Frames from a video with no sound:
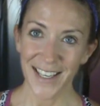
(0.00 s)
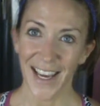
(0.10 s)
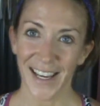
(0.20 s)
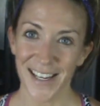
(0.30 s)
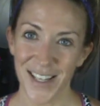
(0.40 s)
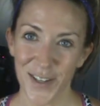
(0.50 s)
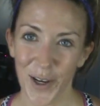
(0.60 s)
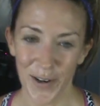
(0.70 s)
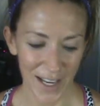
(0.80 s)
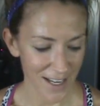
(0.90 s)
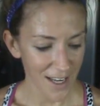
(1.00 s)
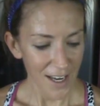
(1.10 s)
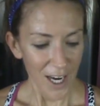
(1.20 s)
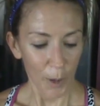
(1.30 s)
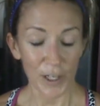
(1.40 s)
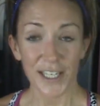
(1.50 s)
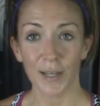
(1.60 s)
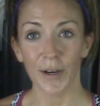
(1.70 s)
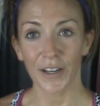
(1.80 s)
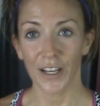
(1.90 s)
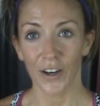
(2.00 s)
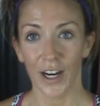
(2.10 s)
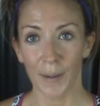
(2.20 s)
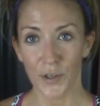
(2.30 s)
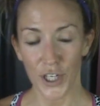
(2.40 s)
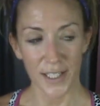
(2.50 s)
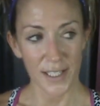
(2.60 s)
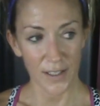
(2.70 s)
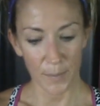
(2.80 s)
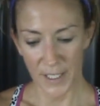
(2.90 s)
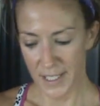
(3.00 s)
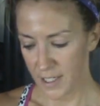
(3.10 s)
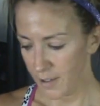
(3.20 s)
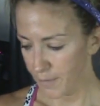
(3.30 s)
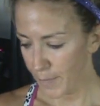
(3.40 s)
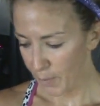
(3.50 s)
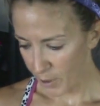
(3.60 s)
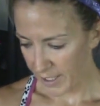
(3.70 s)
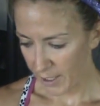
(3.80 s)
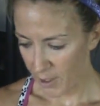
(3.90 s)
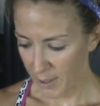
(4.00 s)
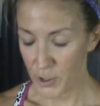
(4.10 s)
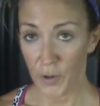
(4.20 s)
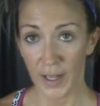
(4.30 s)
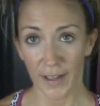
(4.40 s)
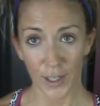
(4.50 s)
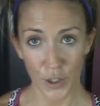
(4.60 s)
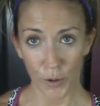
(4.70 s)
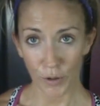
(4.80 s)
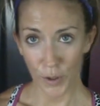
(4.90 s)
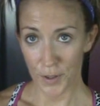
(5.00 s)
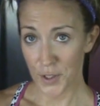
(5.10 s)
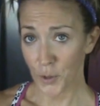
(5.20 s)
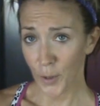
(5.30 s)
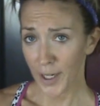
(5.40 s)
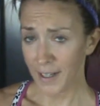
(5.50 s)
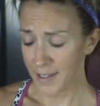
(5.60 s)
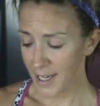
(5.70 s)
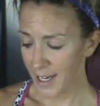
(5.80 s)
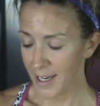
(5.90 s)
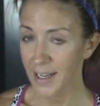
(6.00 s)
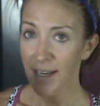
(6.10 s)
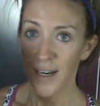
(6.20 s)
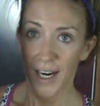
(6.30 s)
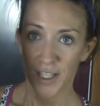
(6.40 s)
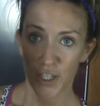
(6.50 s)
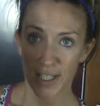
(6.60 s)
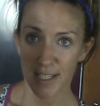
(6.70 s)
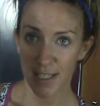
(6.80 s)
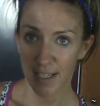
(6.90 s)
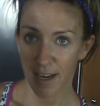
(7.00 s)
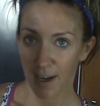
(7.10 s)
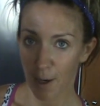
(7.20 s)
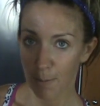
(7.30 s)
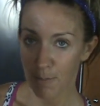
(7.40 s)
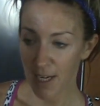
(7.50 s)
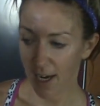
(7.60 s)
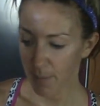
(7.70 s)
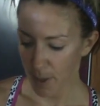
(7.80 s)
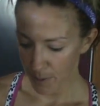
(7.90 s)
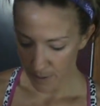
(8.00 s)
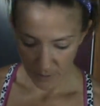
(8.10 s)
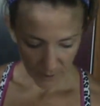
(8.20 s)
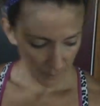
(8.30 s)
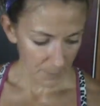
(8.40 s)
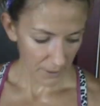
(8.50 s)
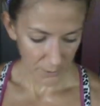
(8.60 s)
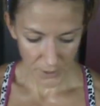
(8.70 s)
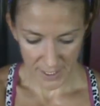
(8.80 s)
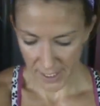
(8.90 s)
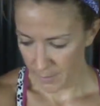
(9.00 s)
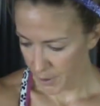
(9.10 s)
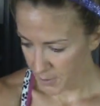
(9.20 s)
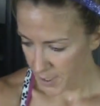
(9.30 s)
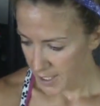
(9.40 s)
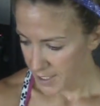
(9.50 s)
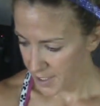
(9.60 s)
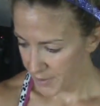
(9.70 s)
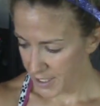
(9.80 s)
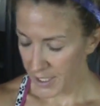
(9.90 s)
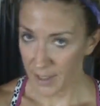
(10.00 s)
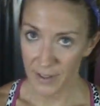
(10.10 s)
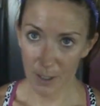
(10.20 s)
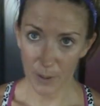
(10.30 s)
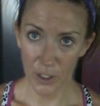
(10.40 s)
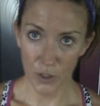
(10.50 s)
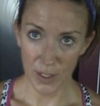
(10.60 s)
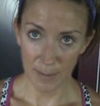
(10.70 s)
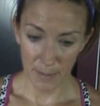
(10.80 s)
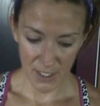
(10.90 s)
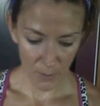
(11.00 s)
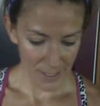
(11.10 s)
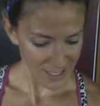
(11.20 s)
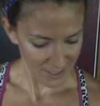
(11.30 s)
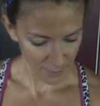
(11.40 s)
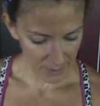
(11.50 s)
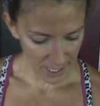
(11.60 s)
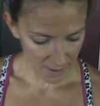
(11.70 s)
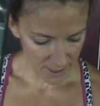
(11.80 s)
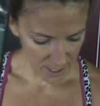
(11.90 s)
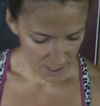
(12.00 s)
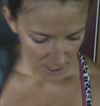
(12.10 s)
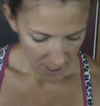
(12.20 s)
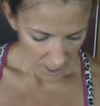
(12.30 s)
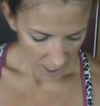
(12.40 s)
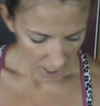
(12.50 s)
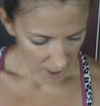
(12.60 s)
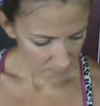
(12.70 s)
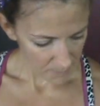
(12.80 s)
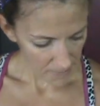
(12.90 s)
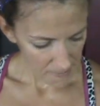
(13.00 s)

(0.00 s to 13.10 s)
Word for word: Hey guys, how's it going? I wanted to come out here. I'm just in the midst of my workout. I'm doing like a total old school workout today. I just did um, TaeBo, my old TaeBo D V D, and then I'm gonna do some Muscle Max from Kathy. Um,